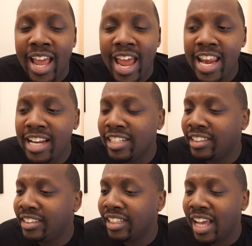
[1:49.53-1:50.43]
And
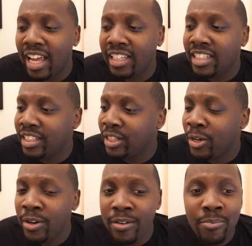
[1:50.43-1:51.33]
I just
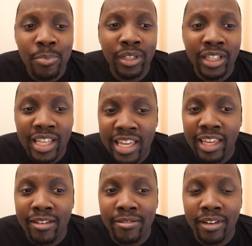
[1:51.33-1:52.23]
couldn't
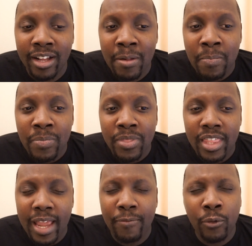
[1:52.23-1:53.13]
believe
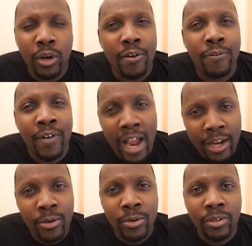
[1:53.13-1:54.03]
that for our
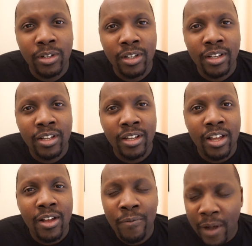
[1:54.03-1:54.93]
final
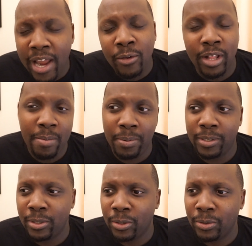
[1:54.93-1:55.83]

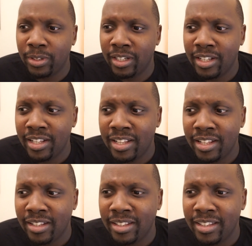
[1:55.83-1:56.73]
episode,
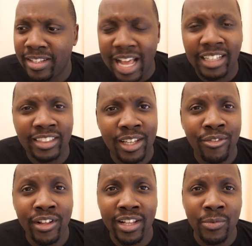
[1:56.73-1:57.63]
that's the
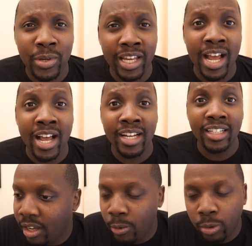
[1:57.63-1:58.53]
villain we
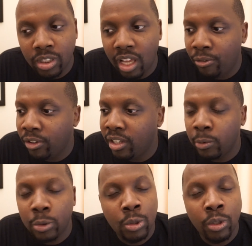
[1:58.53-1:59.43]
got? Everything
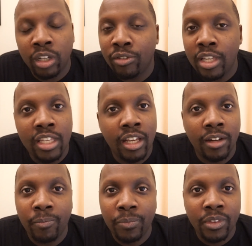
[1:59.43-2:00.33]
was too
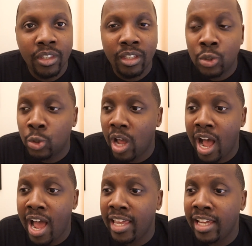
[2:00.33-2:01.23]
convenient.
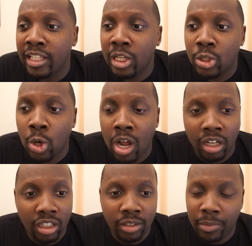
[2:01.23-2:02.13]
Hiding in the
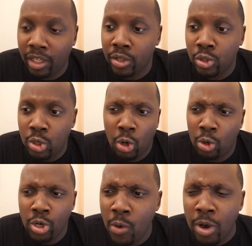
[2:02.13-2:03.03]
trunk, because, you know,
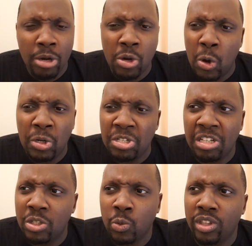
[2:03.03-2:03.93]
one
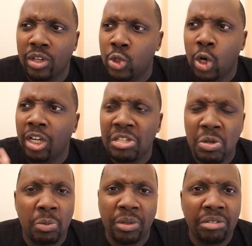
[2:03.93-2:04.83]
notices when their trunk is
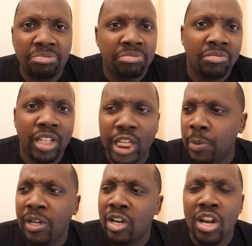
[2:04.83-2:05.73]
open.
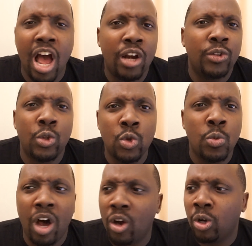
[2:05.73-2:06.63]
Especially not on the new
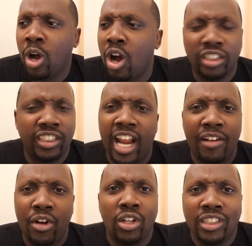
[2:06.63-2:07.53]
model cars that
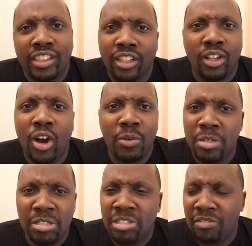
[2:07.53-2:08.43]
have all these alarms
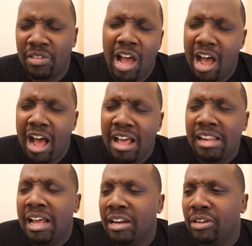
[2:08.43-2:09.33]
and stuff. Nah.
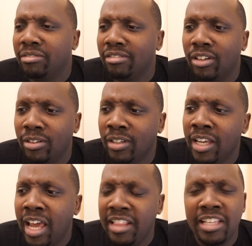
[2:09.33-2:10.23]

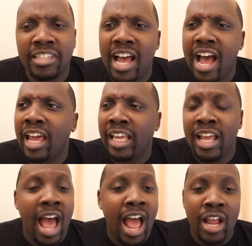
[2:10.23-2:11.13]
And this guy
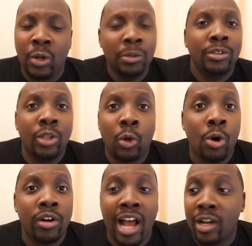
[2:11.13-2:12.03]
goes to the
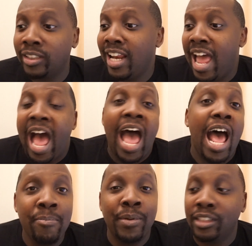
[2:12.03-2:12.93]
courthouse and
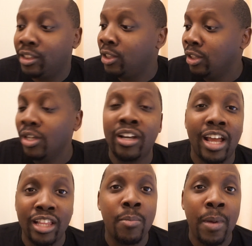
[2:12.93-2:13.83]
happens to look
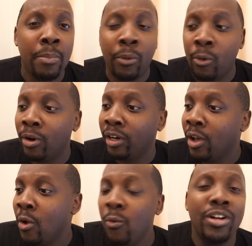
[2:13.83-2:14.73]
at the paperwork
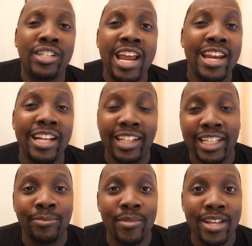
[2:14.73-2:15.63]
where Jane and
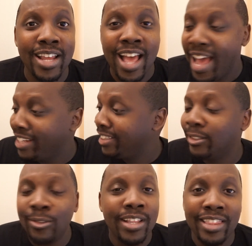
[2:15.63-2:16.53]
Lisbon had
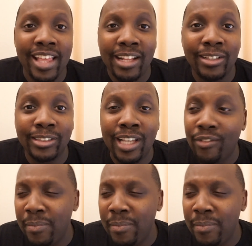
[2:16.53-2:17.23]
just written down their stuff.